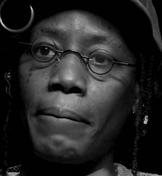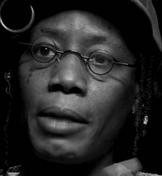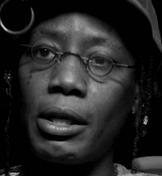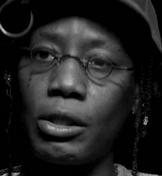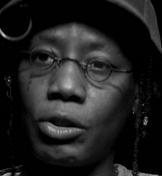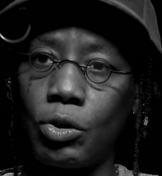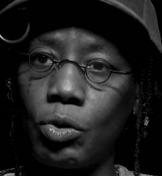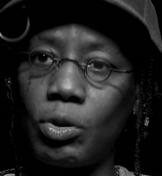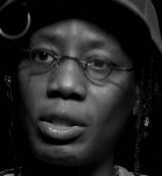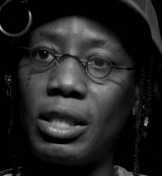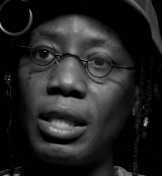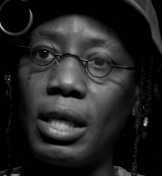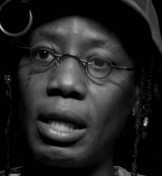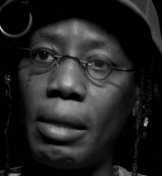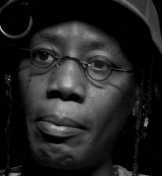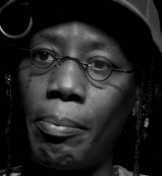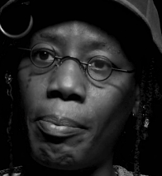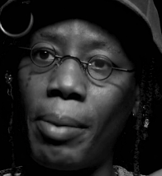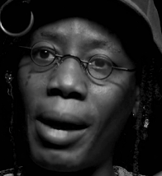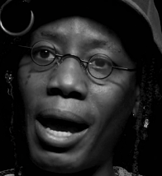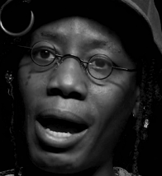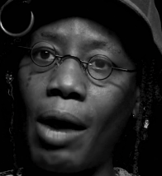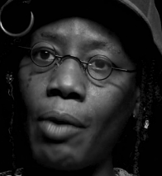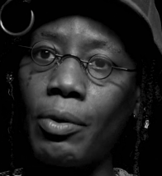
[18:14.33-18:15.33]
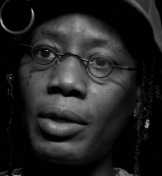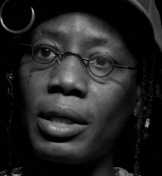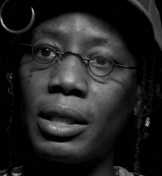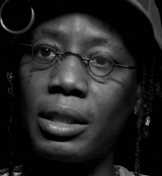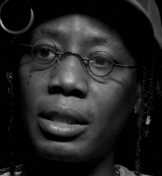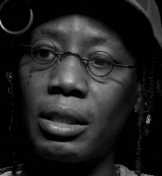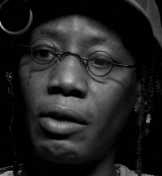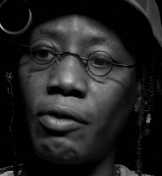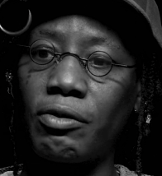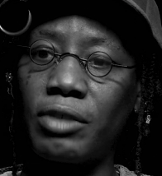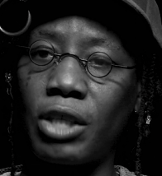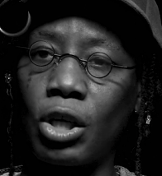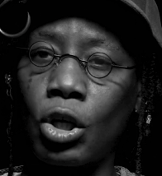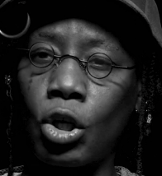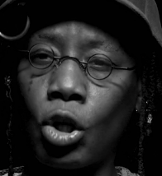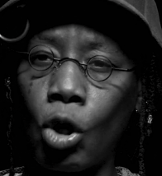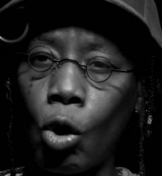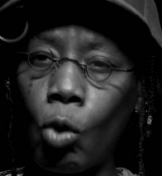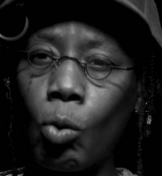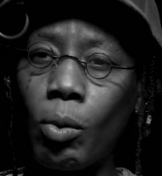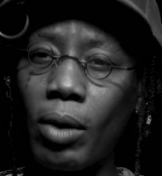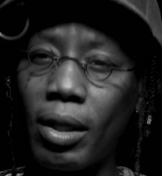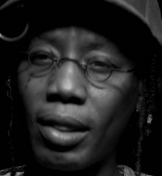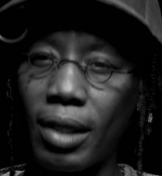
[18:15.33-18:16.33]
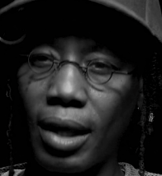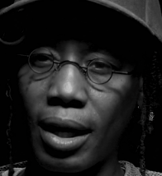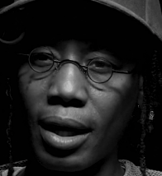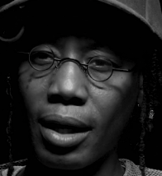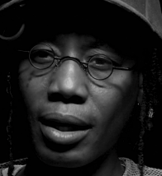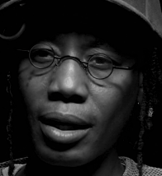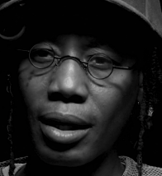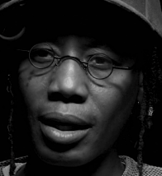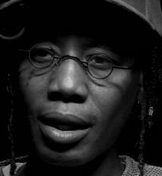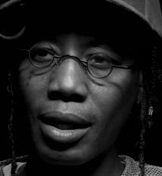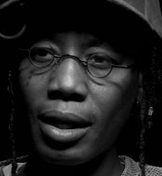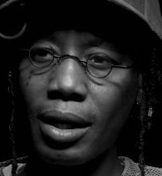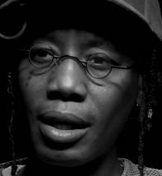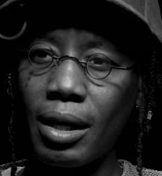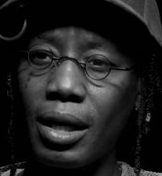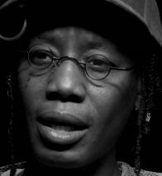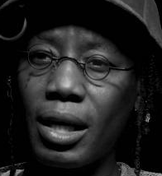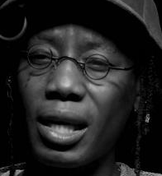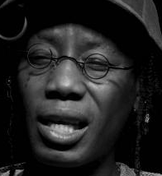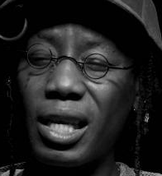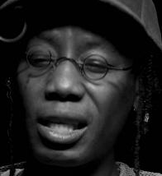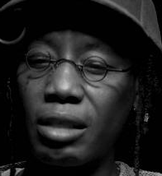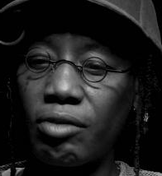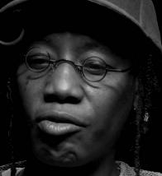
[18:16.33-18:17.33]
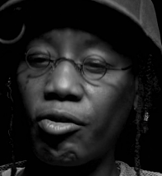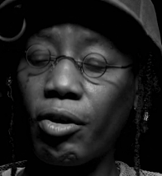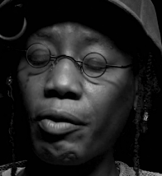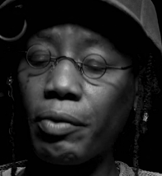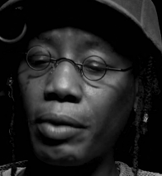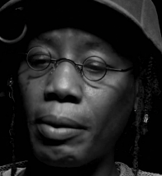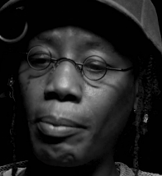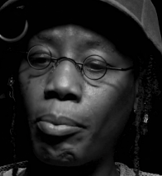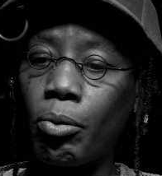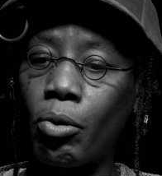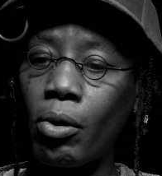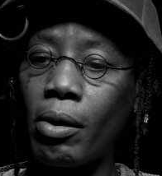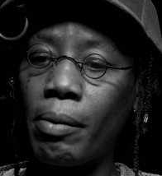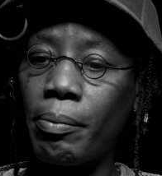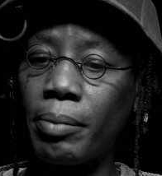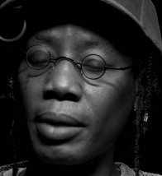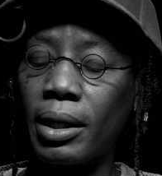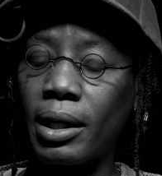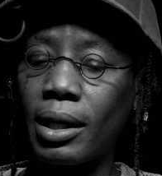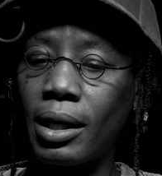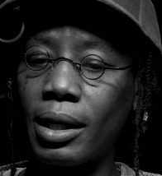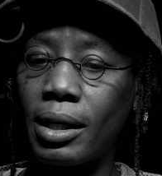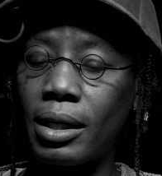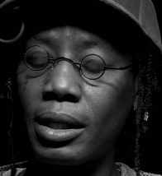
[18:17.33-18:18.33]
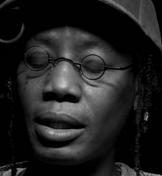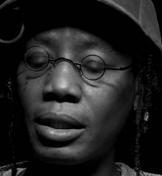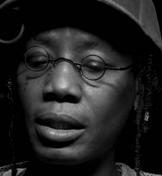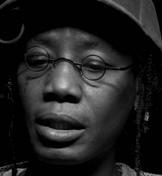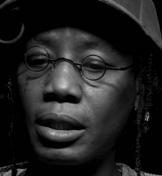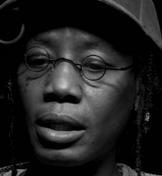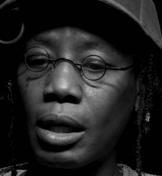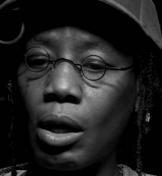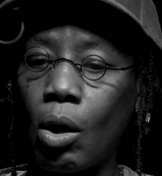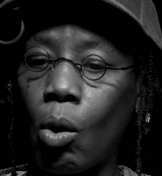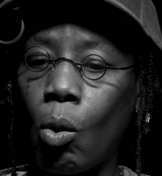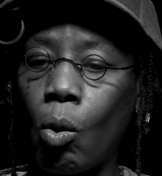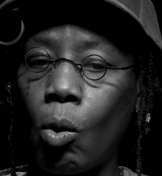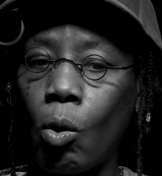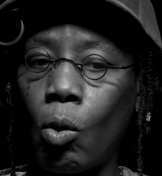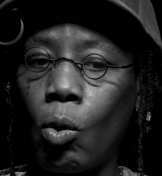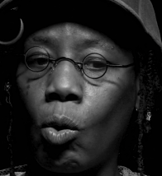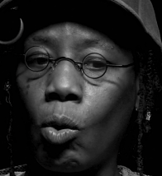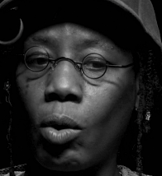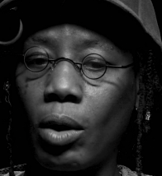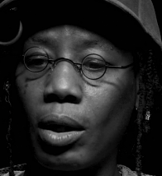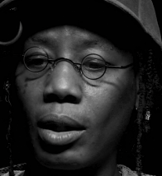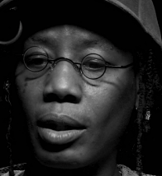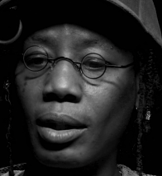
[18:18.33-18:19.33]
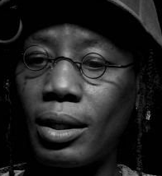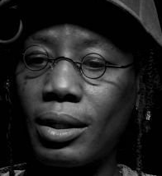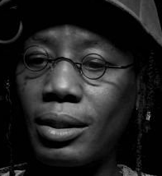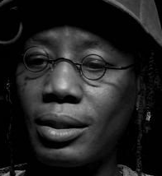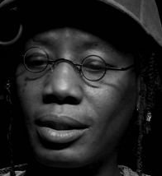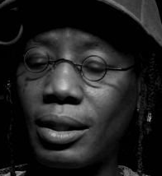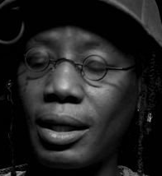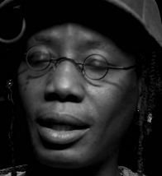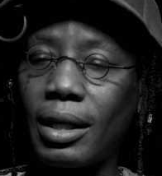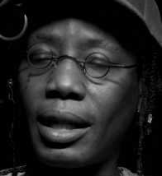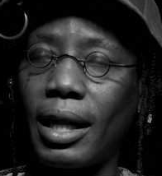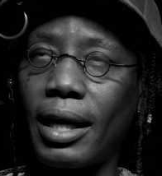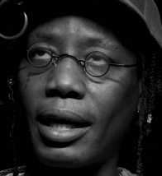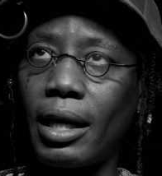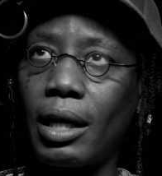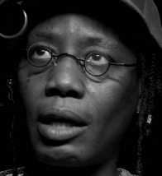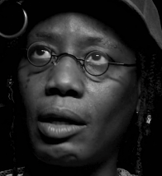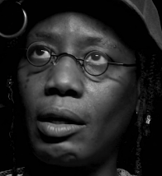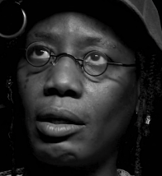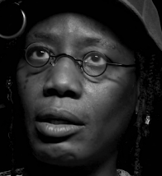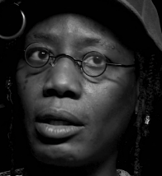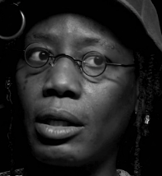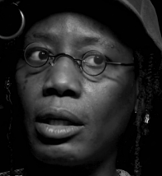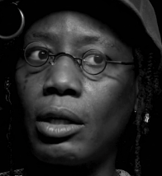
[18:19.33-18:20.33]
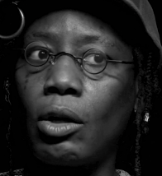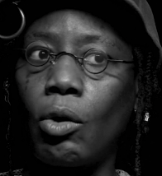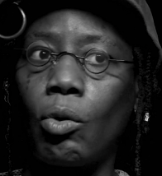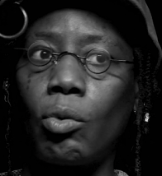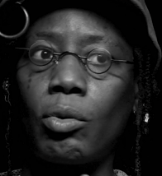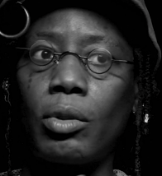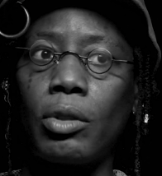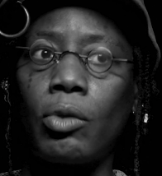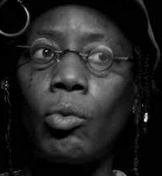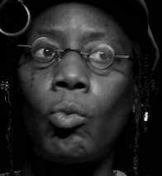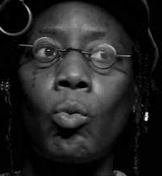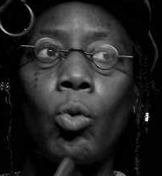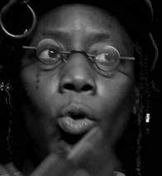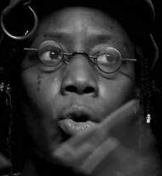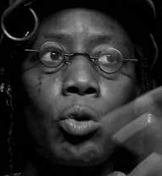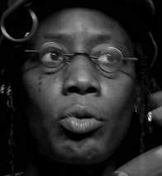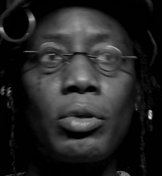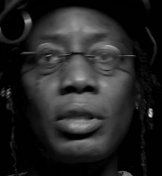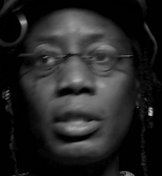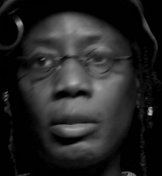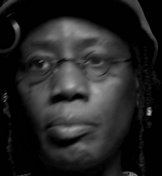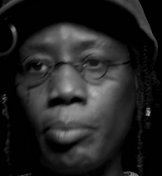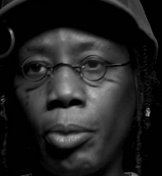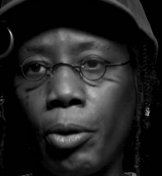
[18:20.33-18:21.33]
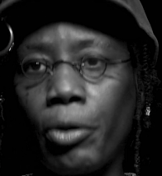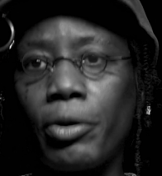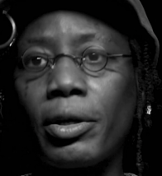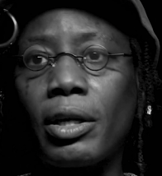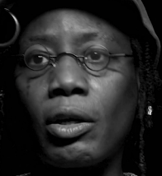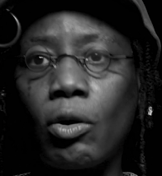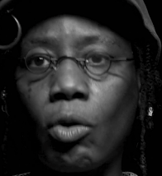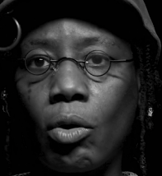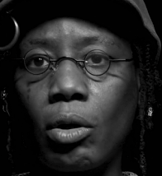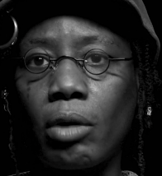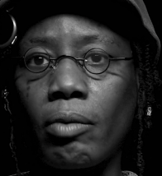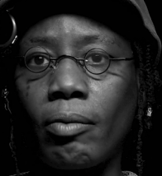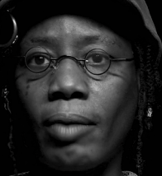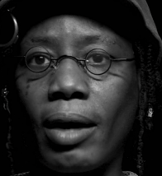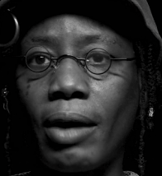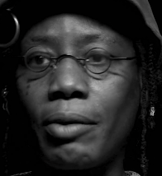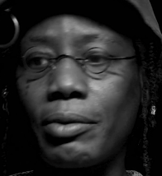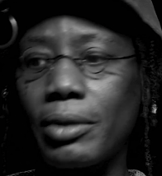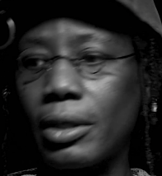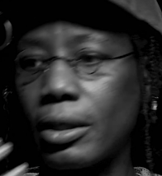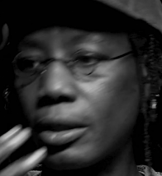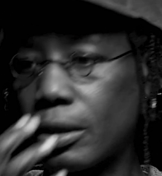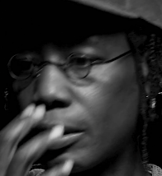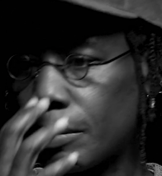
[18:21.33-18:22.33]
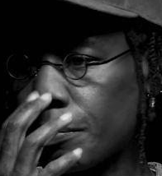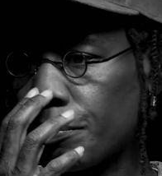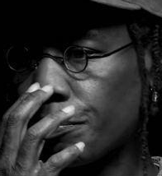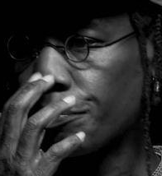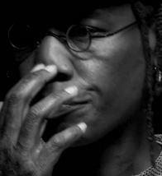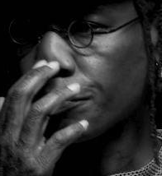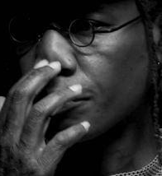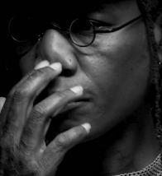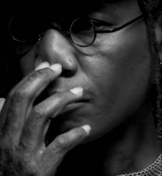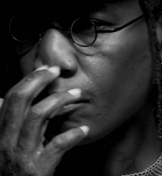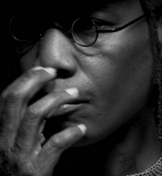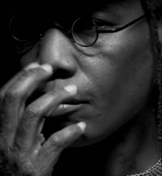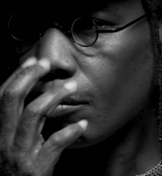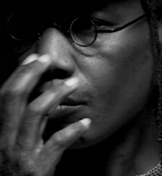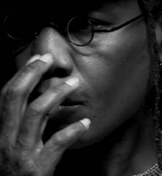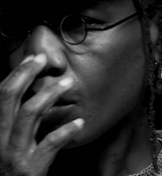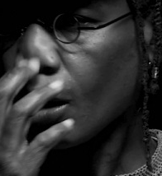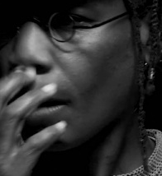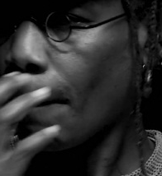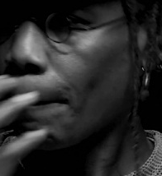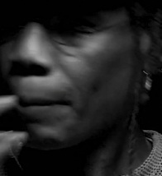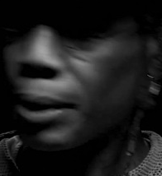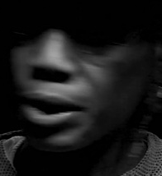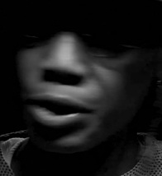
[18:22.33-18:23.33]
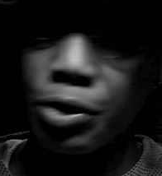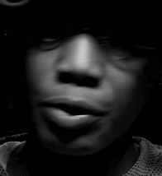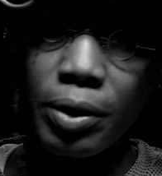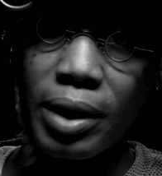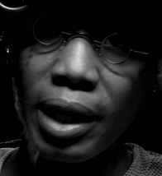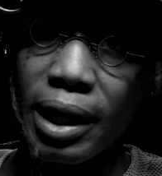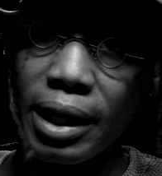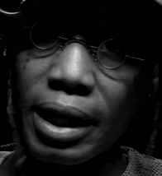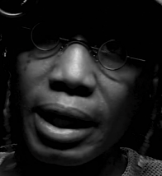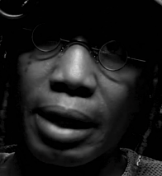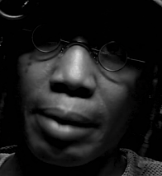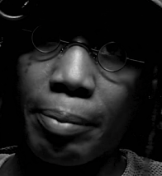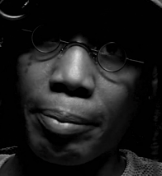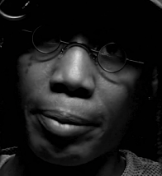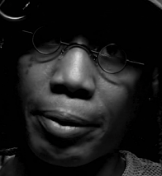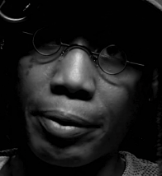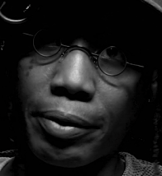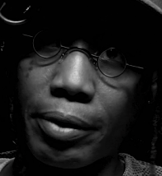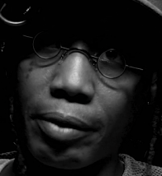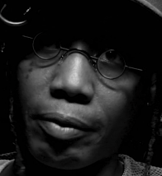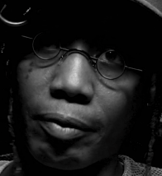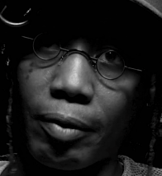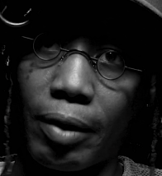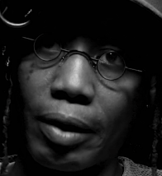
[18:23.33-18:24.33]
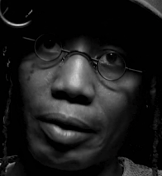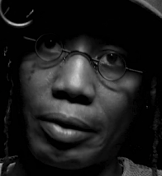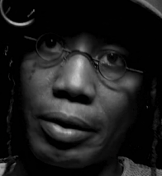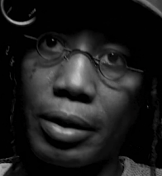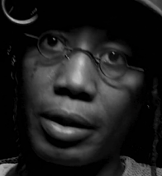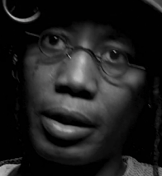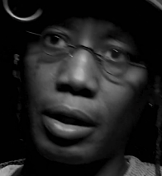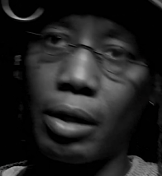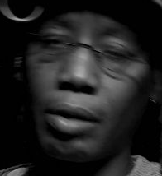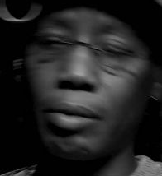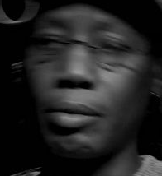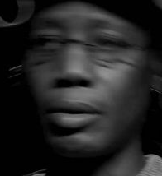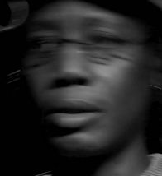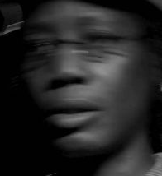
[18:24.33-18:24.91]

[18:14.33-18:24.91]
So to empower yourself, to go within is very important because let's say, like, you know, the world is burning all around us, but you're not getting burned around, you know?